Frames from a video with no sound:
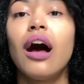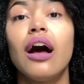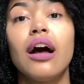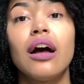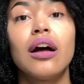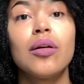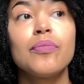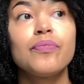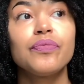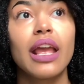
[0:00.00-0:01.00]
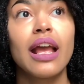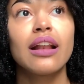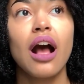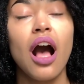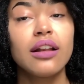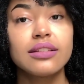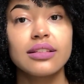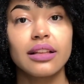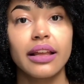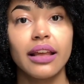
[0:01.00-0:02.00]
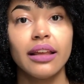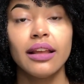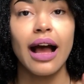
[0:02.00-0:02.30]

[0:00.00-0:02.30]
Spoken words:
And honestly,